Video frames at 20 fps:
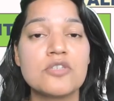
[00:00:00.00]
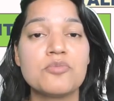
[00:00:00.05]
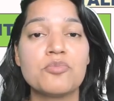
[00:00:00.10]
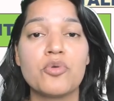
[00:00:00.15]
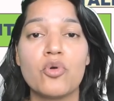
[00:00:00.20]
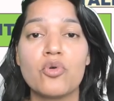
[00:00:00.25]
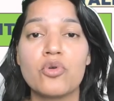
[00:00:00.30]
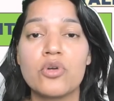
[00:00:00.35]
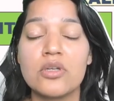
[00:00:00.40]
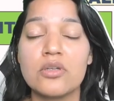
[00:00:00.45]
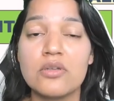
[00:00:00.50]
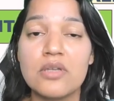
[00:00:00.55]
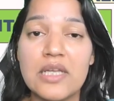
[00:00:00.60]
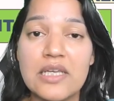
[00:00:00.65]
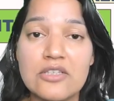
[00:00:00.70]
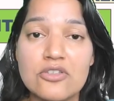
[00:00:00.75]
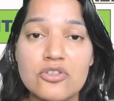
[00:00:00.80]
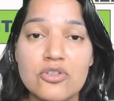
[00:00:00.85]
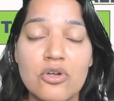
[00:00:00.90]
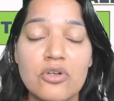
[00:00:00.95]
broken
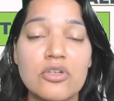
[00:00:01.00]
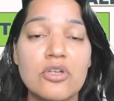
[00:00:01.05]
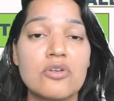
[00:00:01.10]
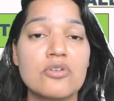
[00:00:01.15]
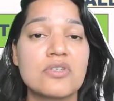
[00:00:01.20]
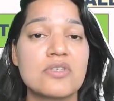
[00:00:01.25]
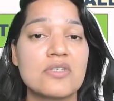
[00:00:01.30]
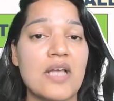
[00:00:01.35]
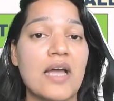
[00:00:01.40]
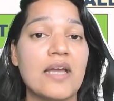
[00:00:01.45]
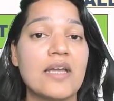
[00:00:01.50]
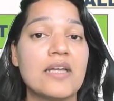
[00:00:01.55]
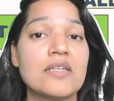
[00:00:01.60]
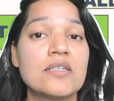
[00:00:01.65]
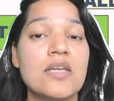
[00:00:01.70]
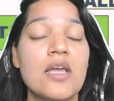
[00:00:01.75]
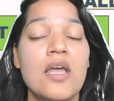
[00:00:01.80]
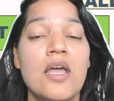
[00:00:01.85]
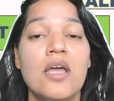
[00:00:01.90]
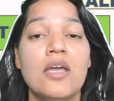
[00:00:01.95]
links on your site.